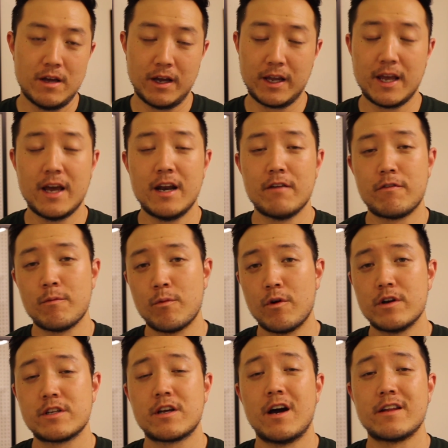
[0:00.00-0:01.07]
Again, if you're more
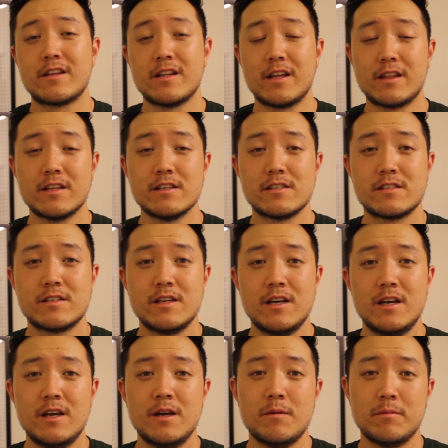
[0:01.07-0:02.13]
into content like this,
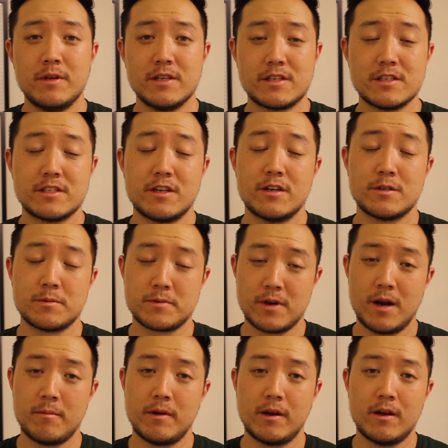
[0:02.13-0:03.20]
please consider
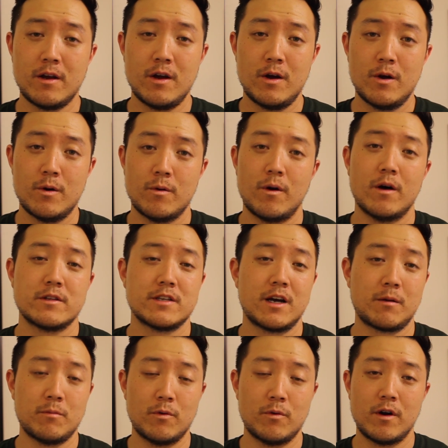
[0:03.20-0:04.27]
subscribing, or I'll
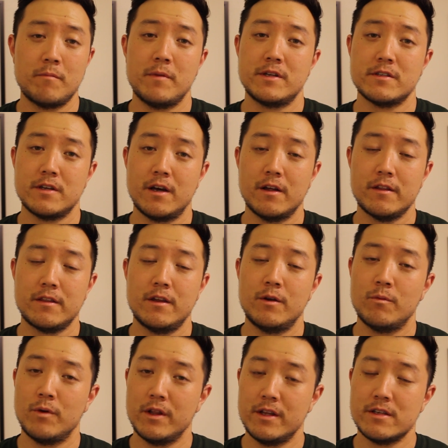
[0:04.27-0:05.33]
talk on mental health
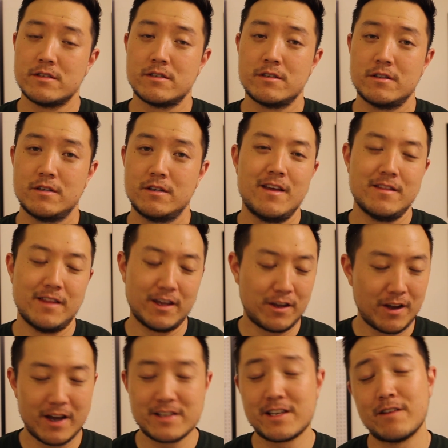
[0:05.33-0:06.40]
and wellness. Thank
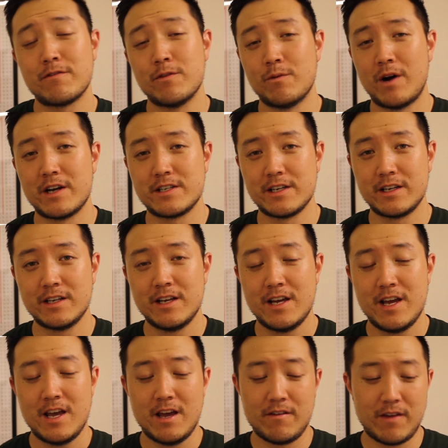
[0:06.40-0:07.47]
you guys again for watching.
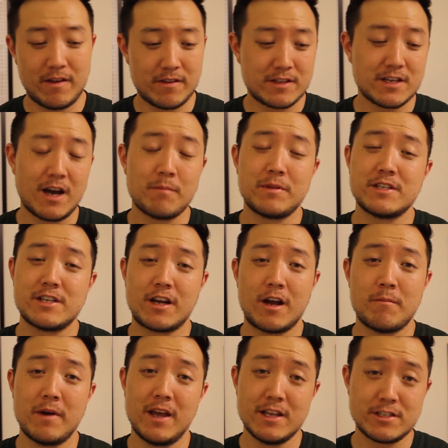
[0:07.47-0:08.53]
If you have the time, please check
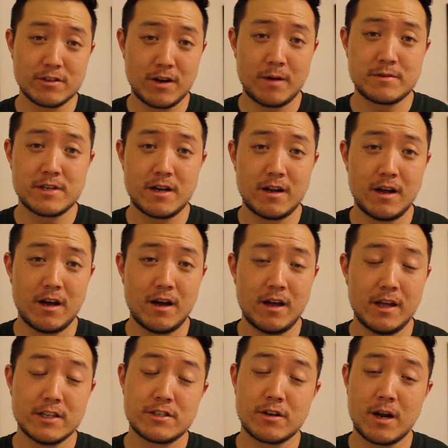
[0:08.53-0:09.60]
out my Instagram
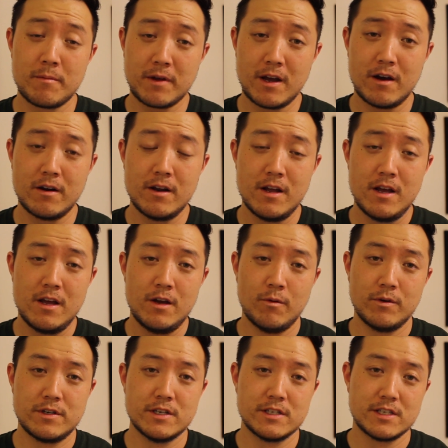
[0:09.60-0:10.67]
account,
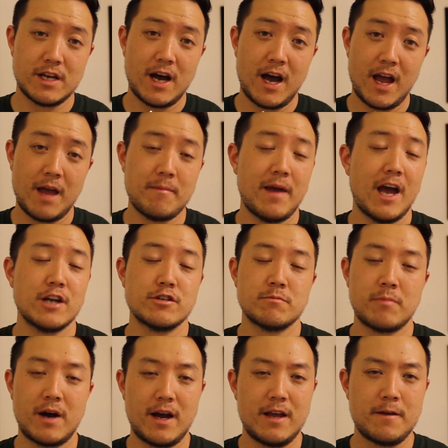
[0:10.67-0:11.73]
which is I am Andrew
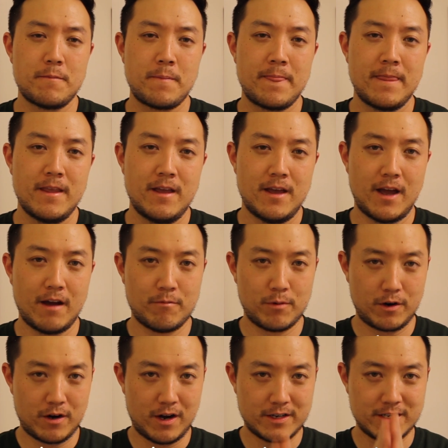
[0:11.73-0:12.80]
Mai. I have
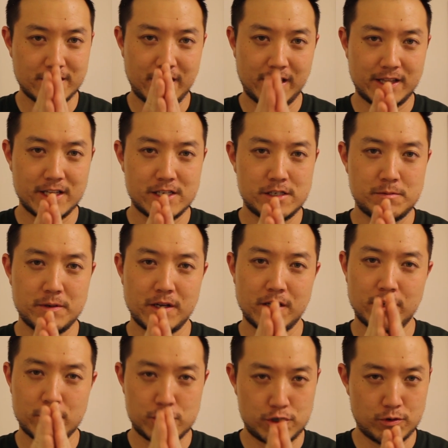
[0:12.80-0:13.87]
more content like this, but a
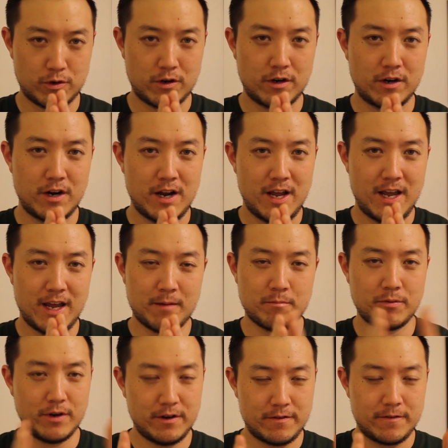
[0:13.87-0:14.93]
little shorter and
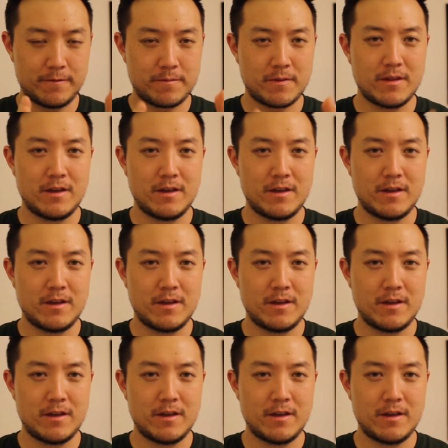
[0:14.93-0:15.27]
brief.